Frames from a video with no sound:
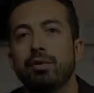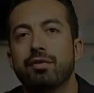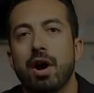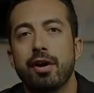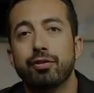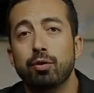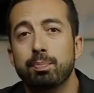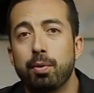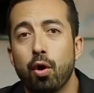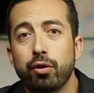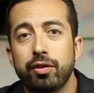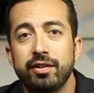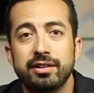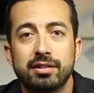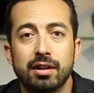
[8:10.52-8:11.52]
we've gone through
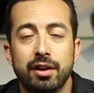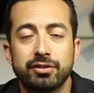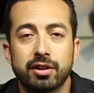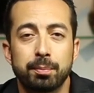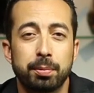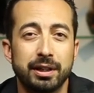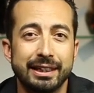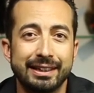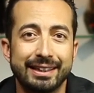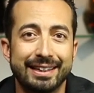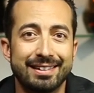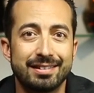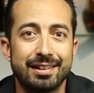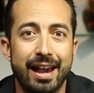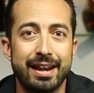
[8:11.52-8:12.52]
both of these gloves completely
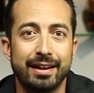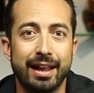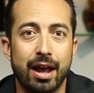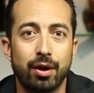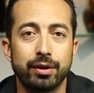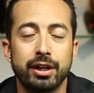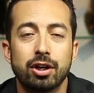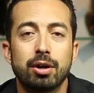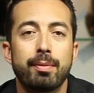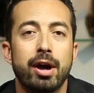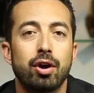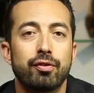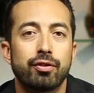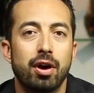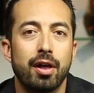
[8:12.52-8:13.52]
inside and out, here are
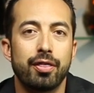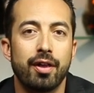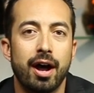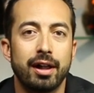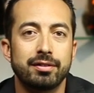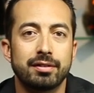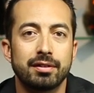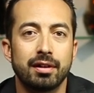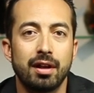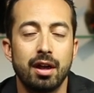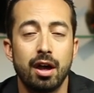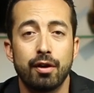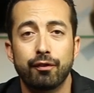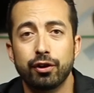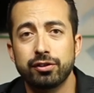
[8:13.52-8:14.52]
my overall thoughts.
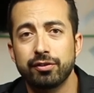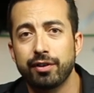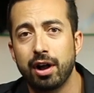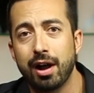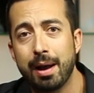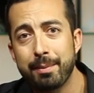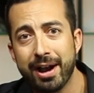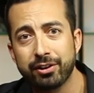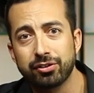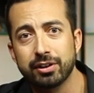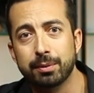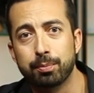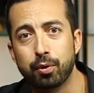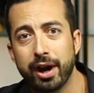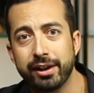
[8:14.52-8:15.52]
First of all, I'm
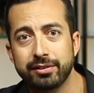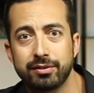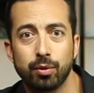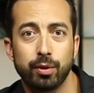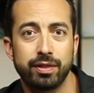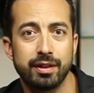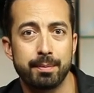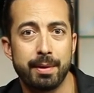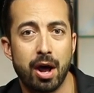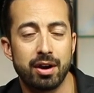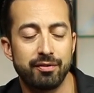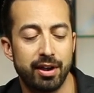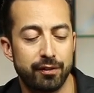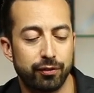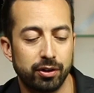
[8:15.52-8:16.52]
actually impressed with the
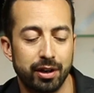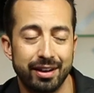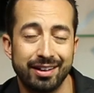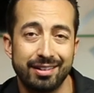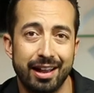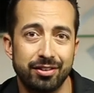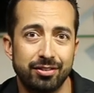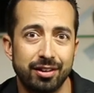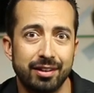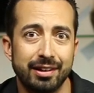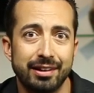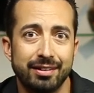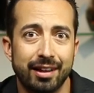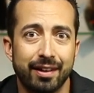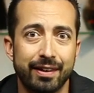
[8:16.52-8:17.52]
amount of effort and attention and
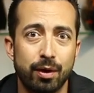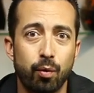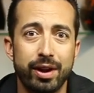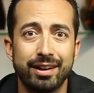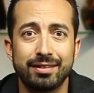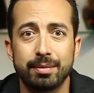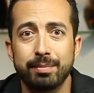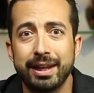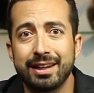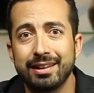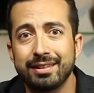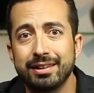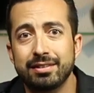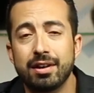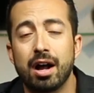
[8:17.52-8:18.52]
detail that went into
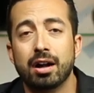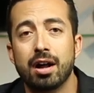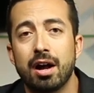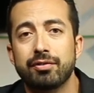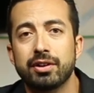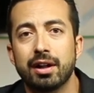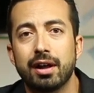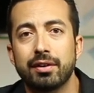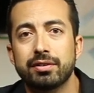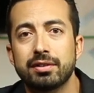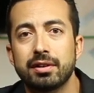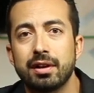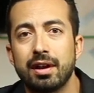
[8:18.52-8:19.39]
making these knockoff gloves.